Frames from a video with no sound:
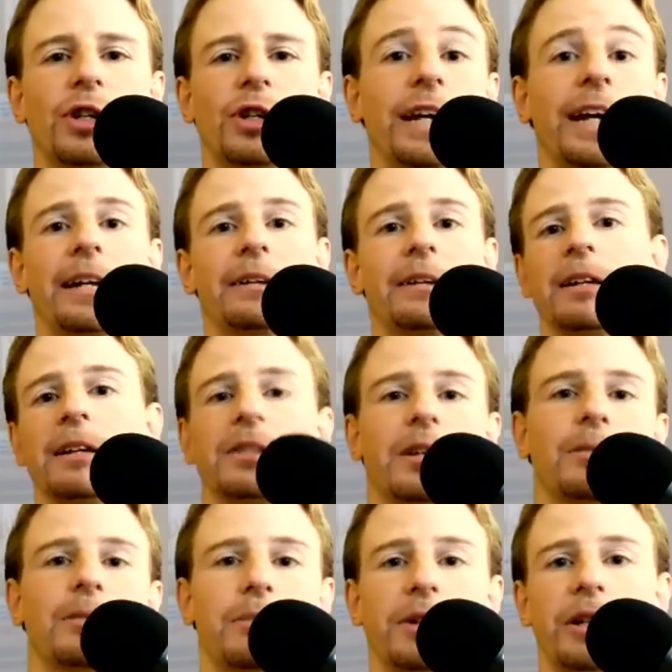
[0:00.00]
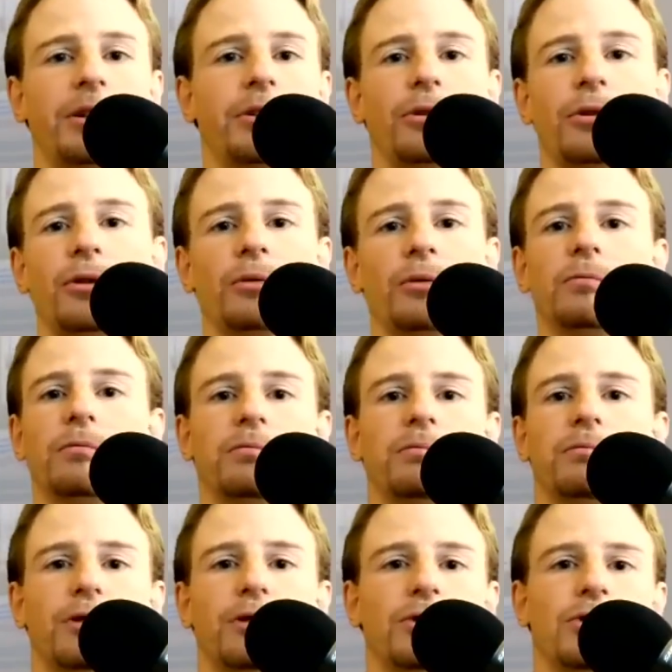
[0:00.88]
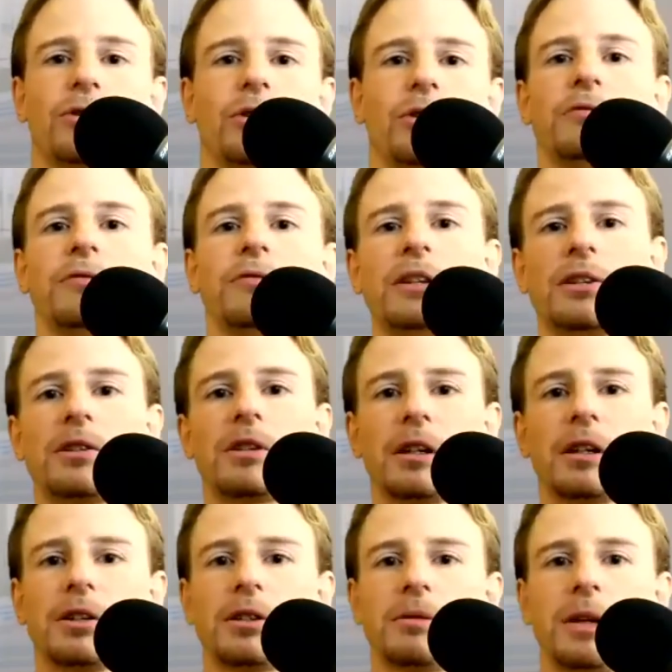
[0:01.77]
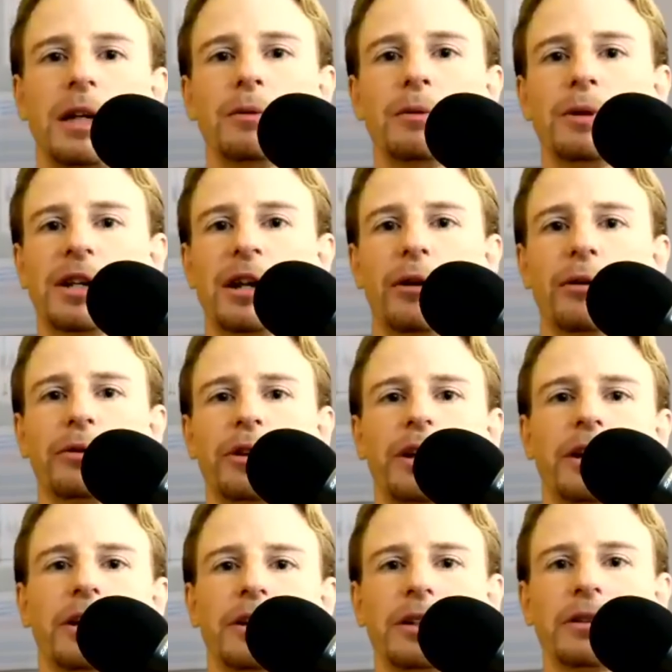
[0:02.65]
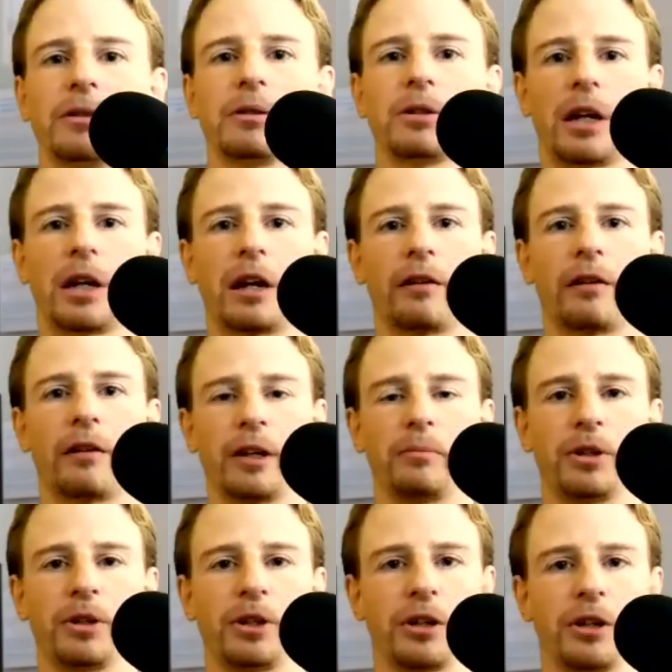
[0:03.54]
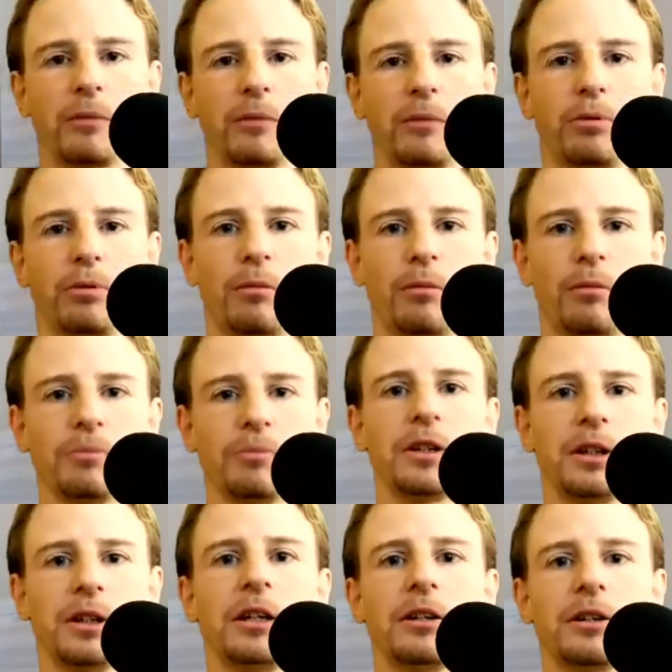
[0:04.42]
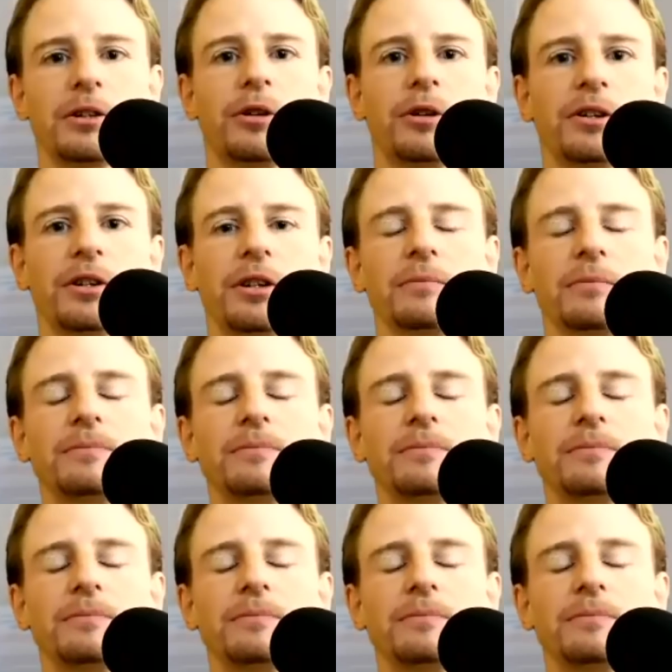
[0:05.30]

Again, in somebody who was convinced that he was healthy and didn't have any particular problems that needed addressing.